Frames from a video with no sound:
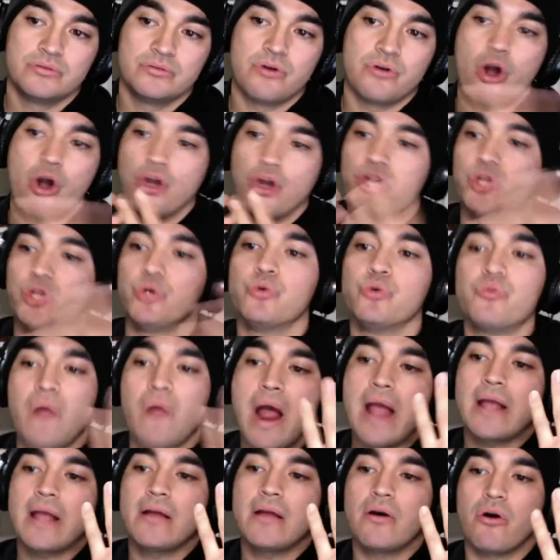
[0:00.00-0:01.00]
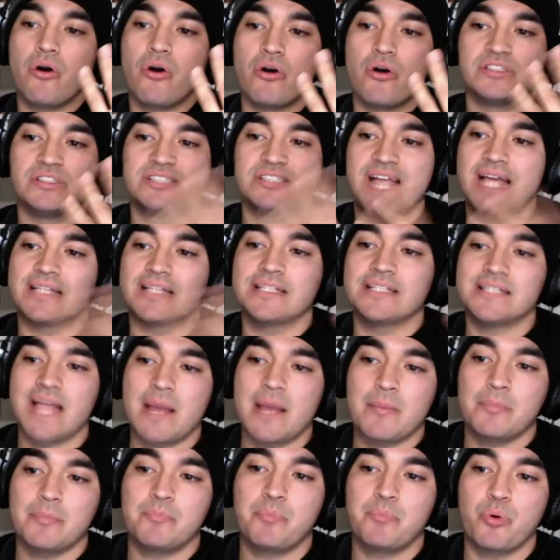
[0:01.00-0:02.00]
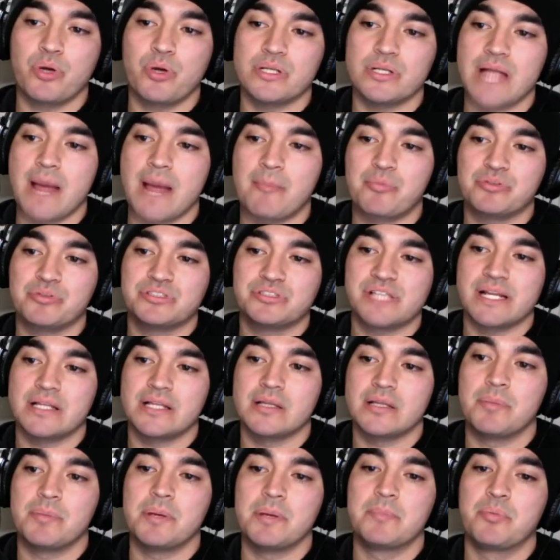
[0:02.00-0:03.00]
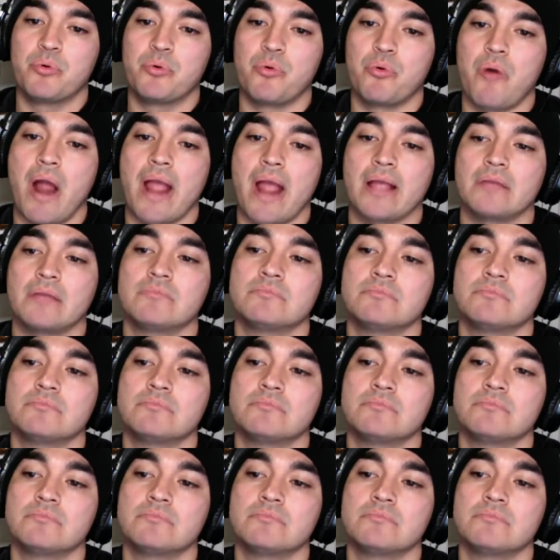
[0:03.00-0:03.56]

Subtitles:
Are you right, or is 99.9% of the people right?